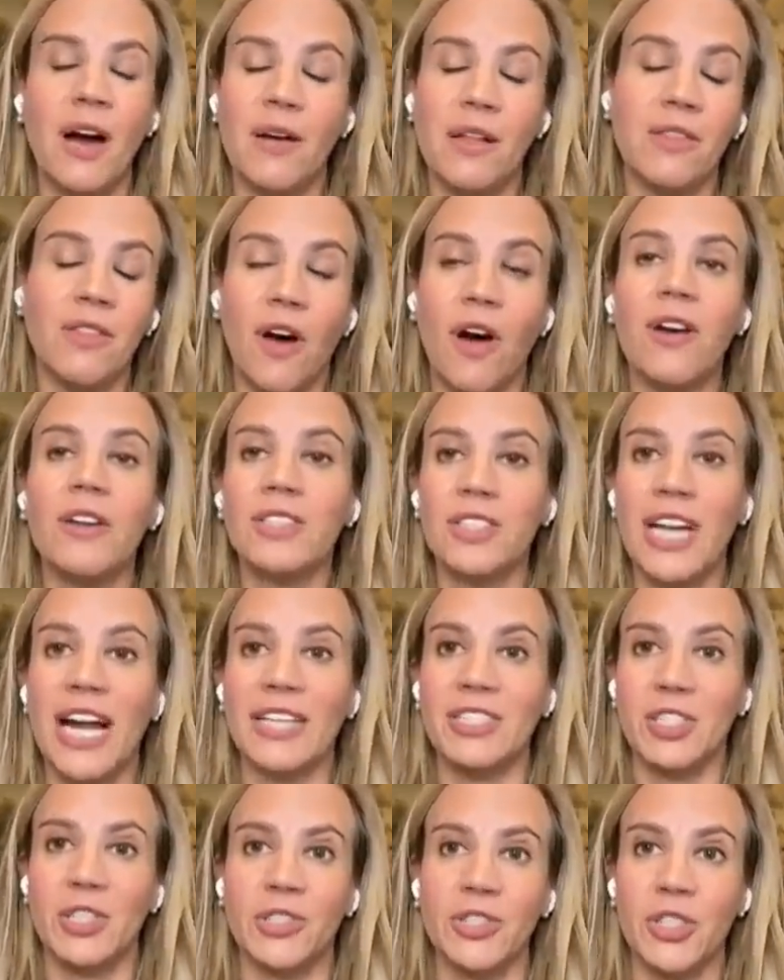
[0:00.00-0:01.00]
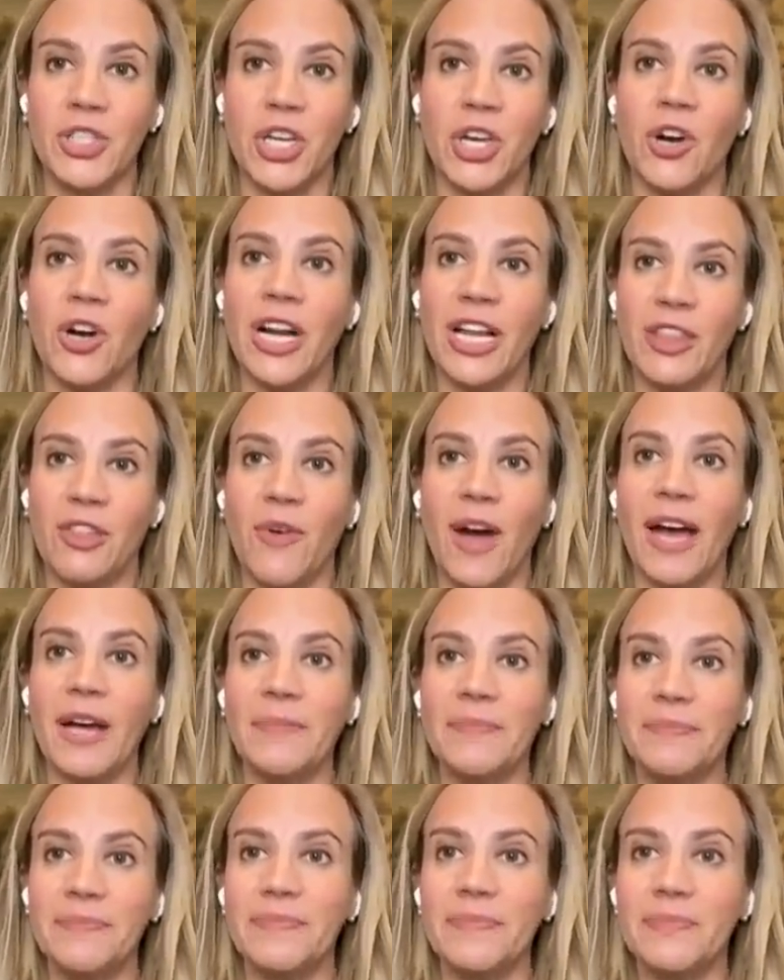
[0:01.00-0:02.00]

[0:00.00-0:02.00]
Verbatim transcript: a large national security threat.